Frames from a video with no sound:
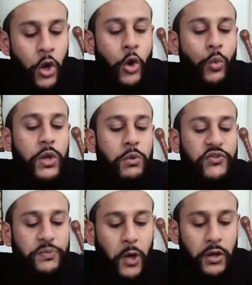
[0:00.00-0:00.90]
We
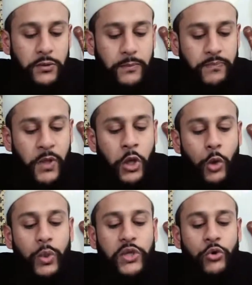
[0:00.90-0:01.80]
respond,
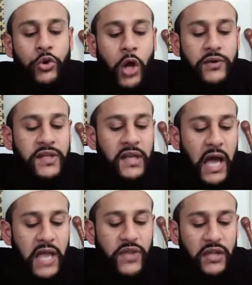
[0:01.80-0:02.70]
we do not
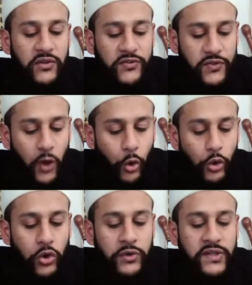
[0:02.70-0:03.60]
deny that the soul
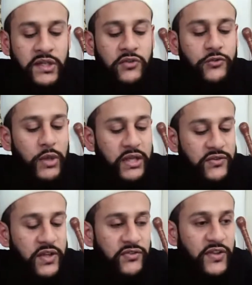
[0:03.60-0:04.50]
continues to
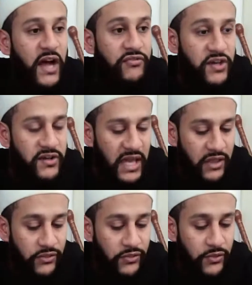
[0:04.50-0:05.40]
exist after
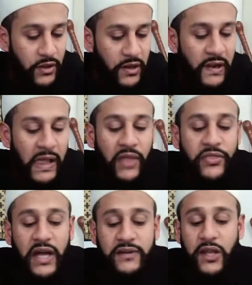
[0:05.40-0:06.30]
death and
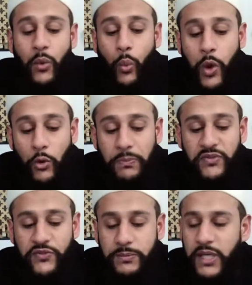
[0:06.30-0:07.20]
that it will be
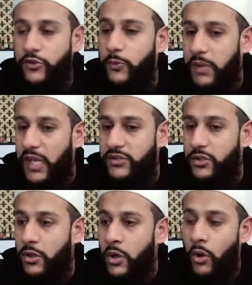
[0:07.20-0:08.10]
subject to
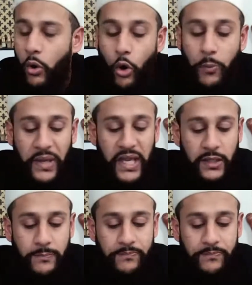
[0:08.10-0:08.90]
pleasure or pain.